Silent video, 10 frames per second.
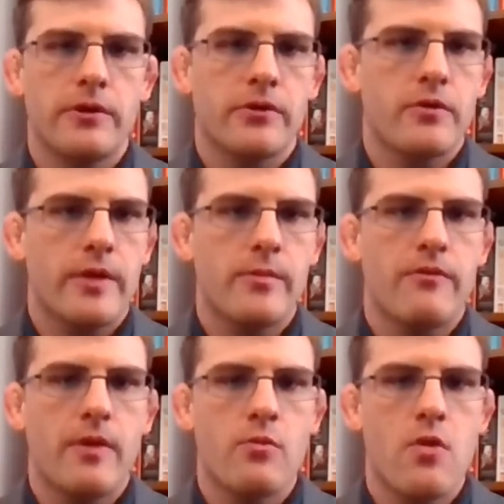and correct me
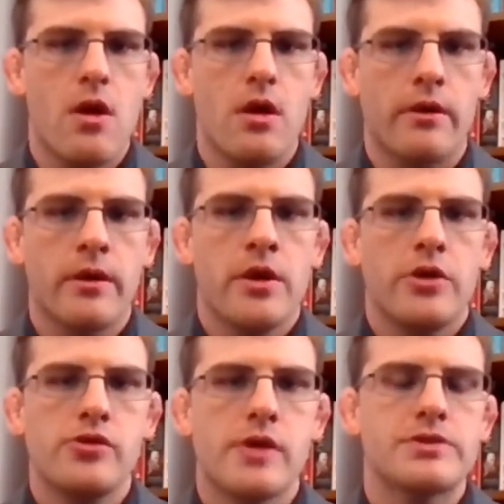if I'm wrong,
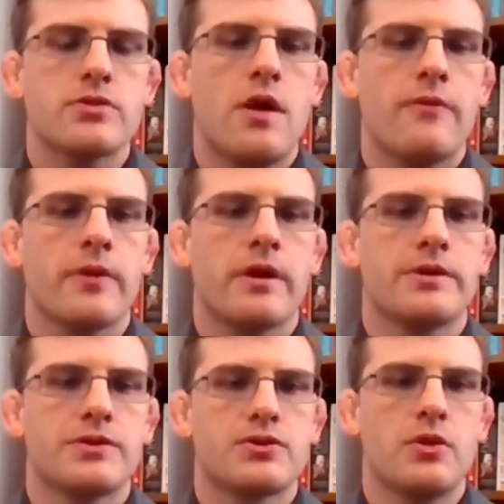you guys are offering
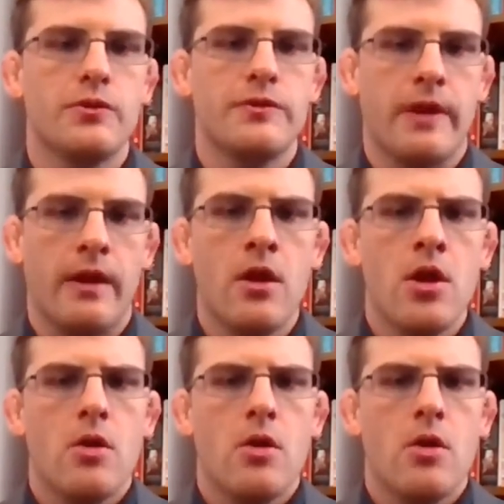consulting.